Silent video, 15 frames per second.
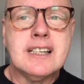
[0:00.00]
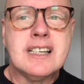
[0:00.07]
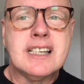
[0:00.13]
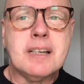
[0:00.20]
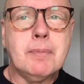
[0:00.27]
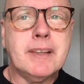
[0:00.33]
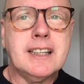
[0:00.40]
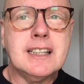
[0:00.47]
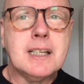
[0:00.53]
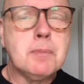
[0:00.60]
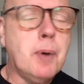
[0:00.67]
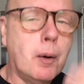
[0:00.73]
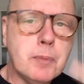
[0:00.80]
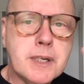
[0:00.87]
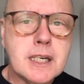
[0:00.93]
something that's
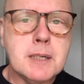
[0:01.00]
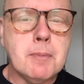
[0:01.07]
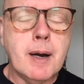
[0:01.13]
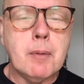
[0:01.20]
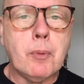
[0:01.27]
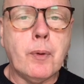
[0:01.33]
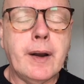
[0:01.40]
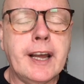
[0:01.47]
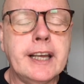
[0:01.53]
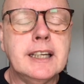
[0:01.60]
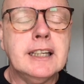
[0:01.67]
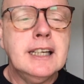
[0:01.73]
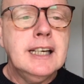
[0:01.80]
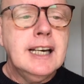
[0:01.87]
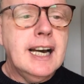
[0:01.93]
popped into my brain,